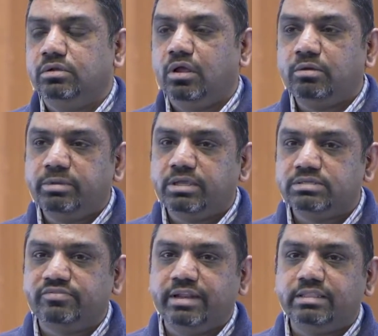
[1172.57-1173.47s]
not
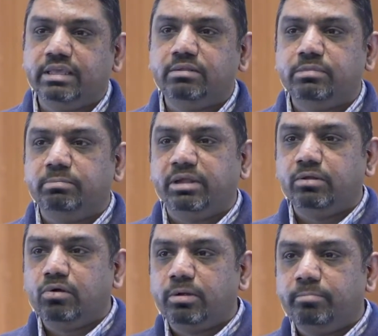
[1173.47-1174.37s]
because of anything in me, but
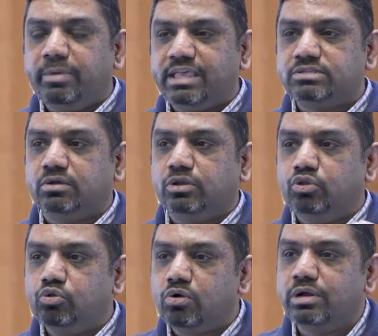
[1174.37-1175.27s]
Lord, based
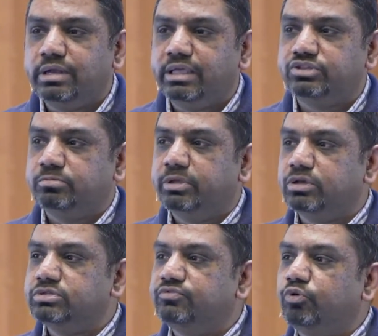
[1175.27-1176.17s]
on your nature,
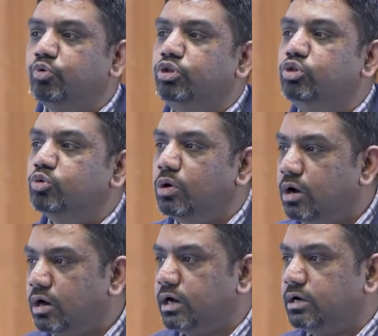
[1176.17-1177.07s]
because of who you
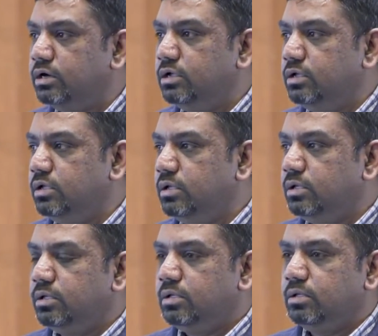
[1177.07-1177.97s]
are.
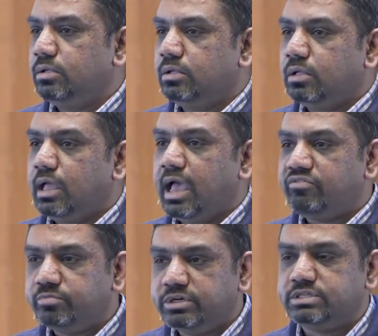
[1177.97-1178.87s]

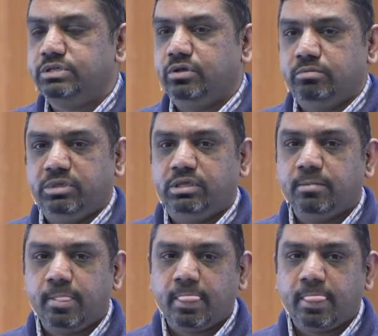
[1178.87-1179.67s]
Have mercy on me.